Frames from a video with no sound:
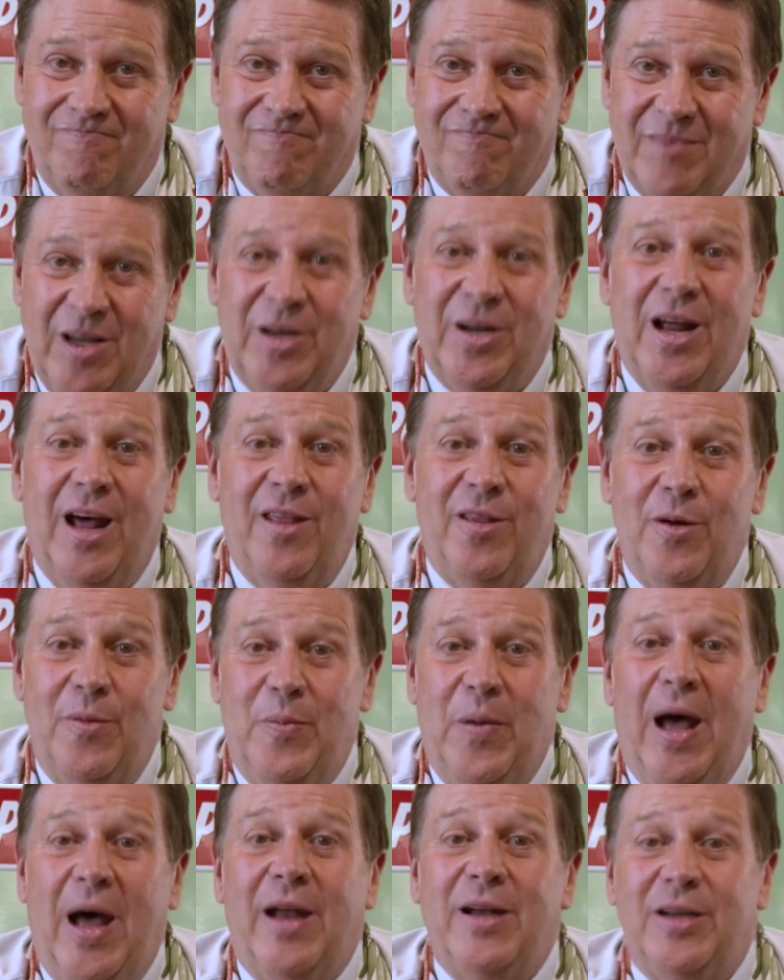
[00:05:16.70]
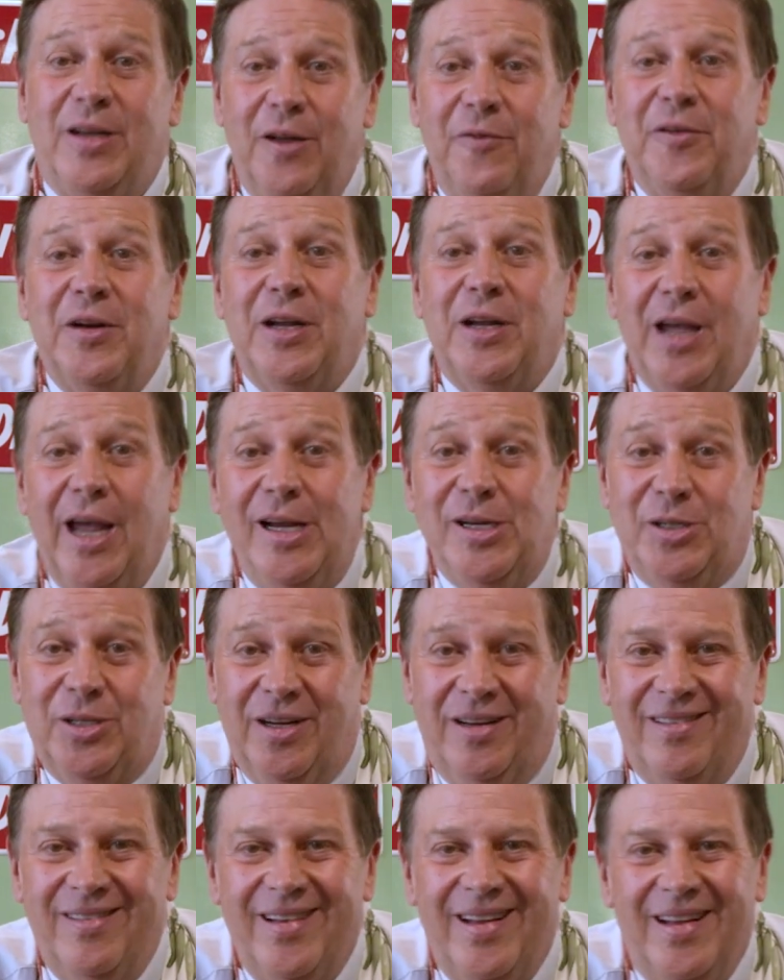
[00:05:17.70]
Another
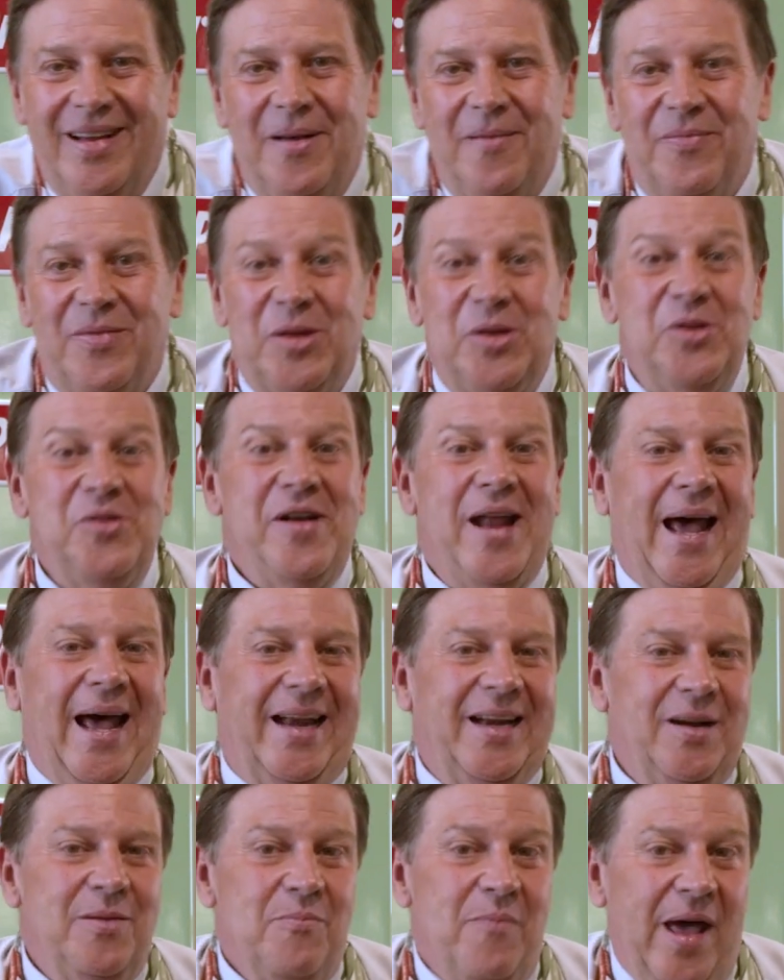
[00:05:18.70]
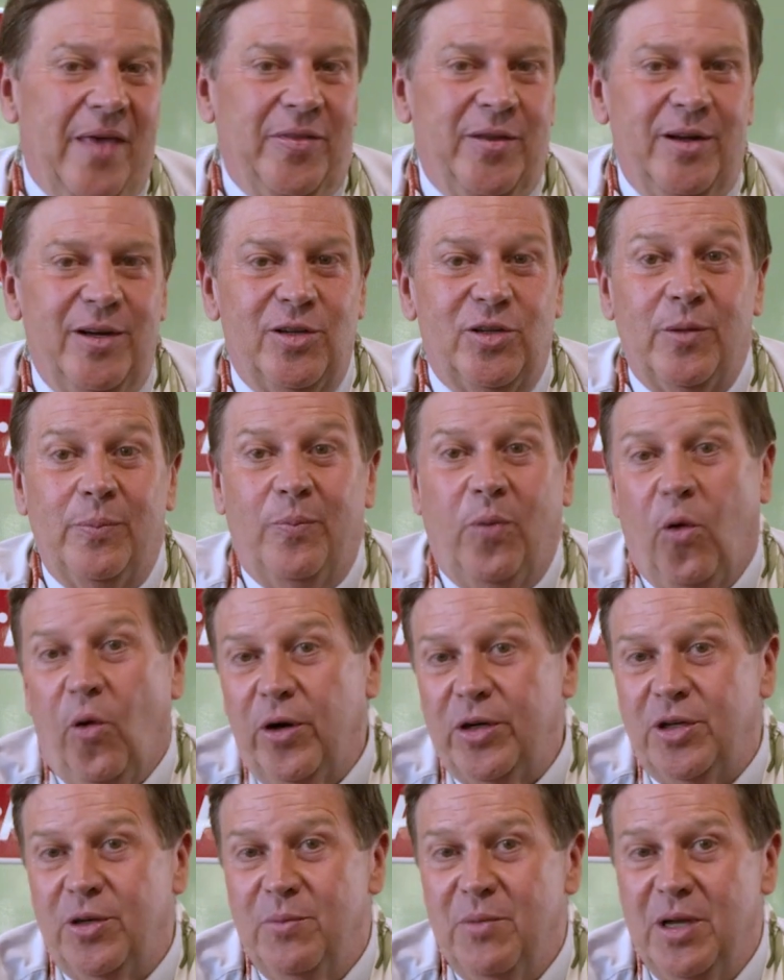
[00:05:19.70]
pontification. United Methodist
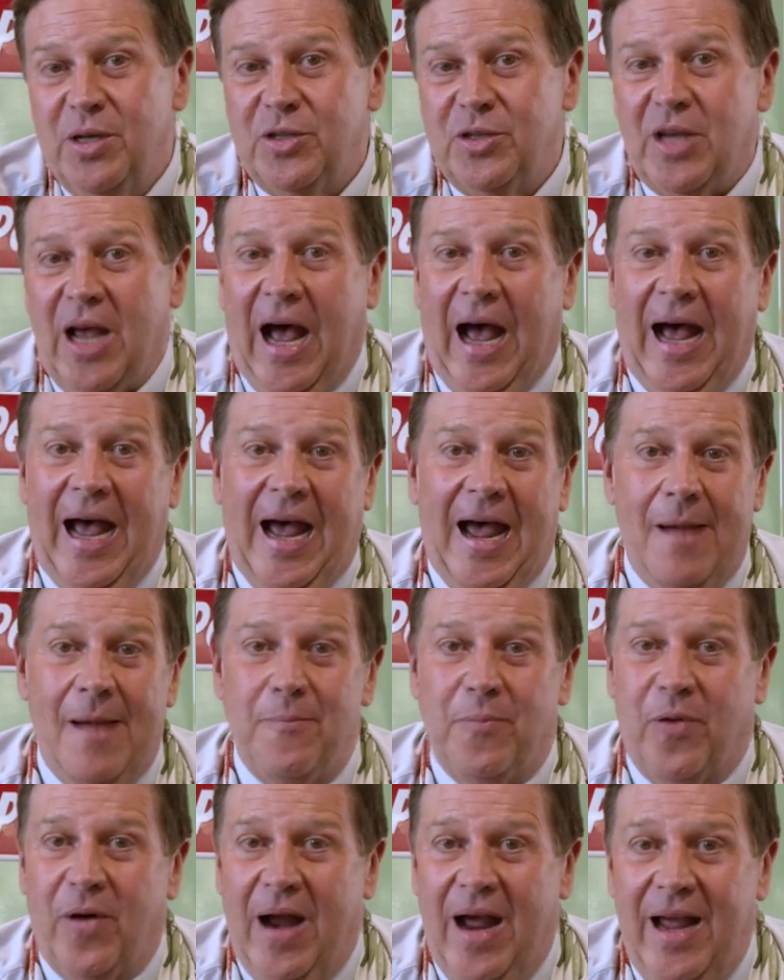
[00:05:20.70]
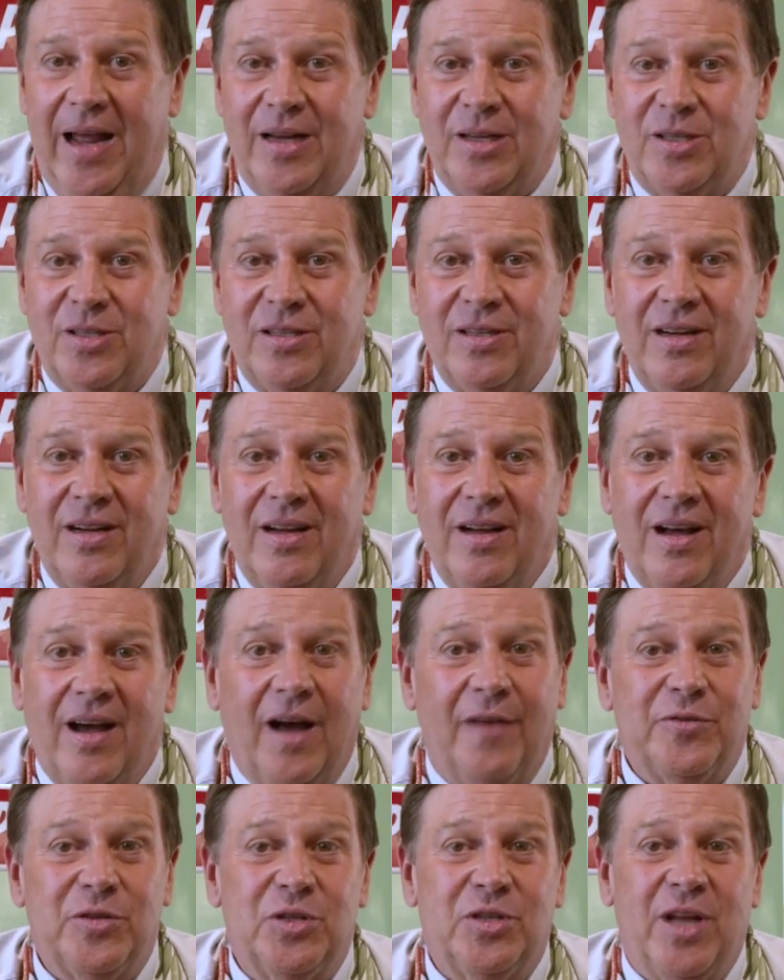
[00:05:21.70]
apportionments a high price
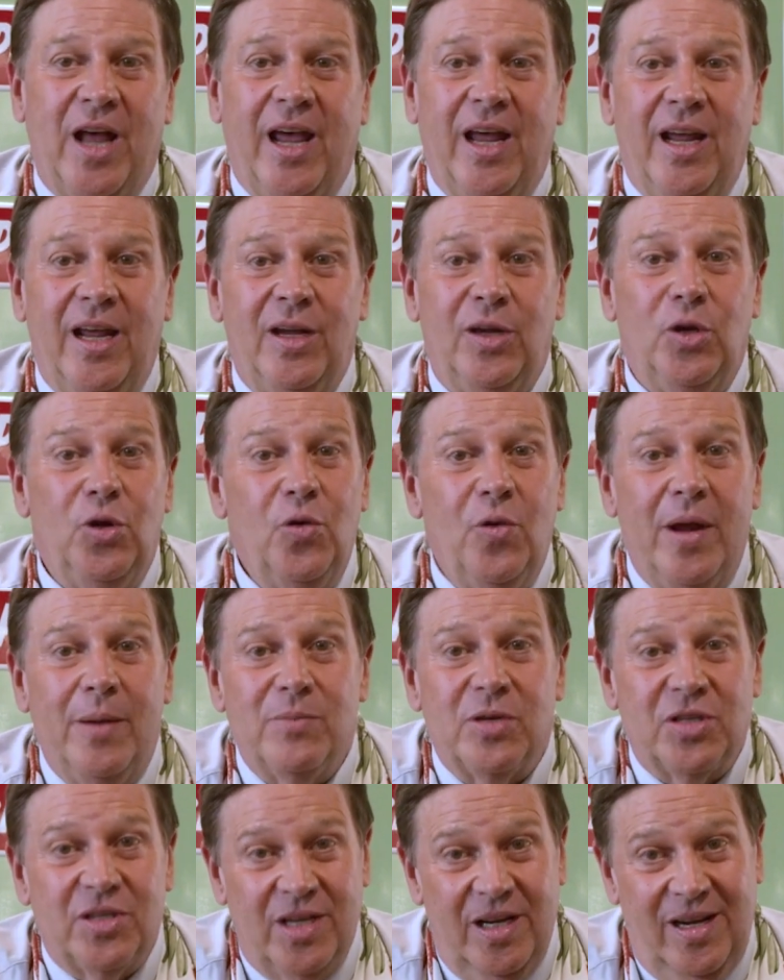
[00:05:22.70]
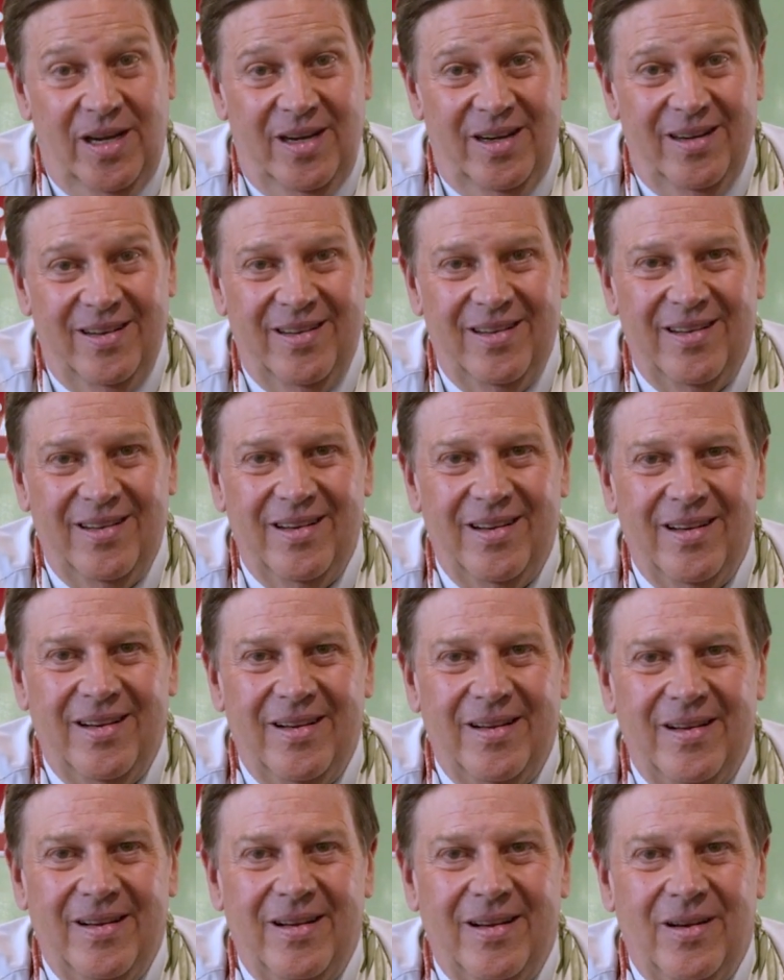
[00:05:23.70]
of staying UMC.
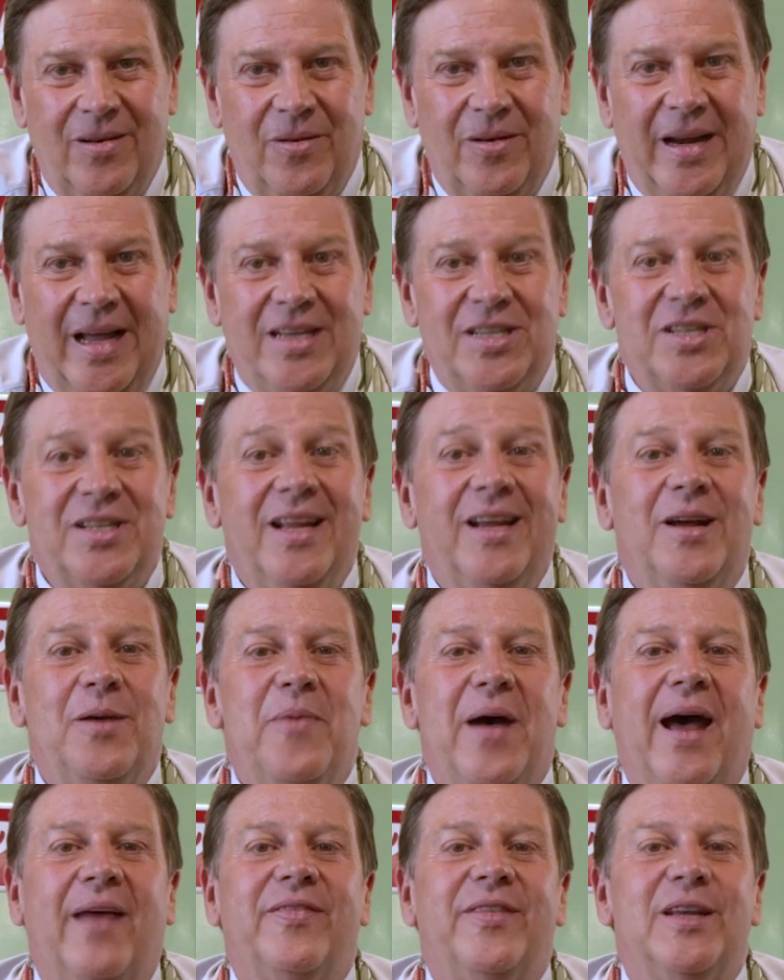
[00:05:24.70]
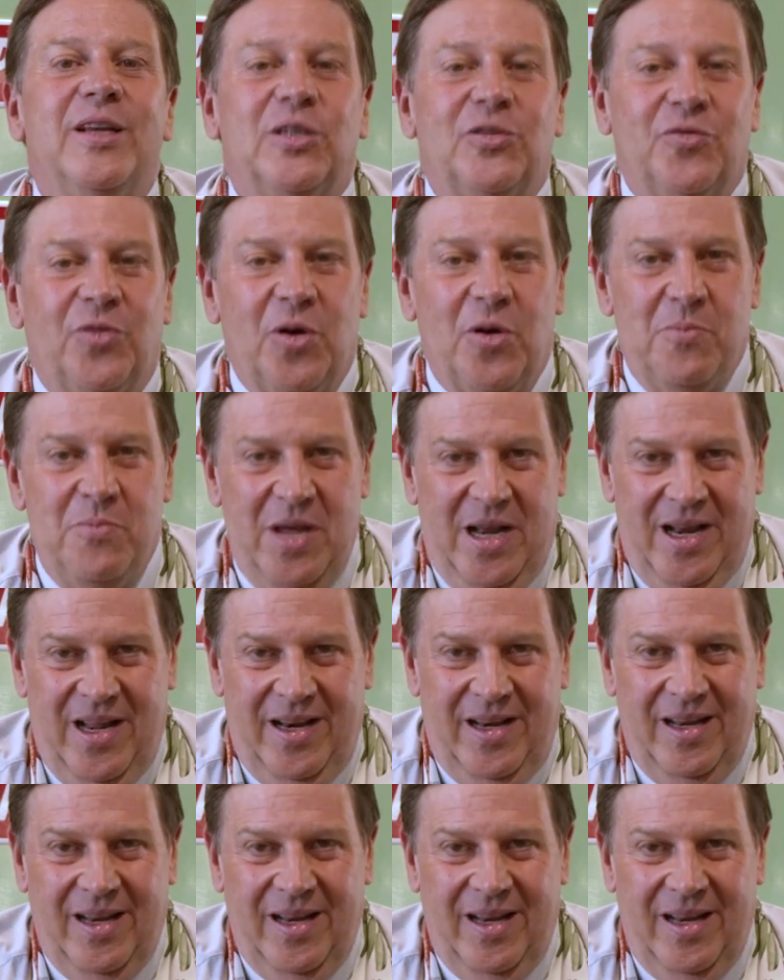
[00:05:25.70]
Well, let's think about this for a minute.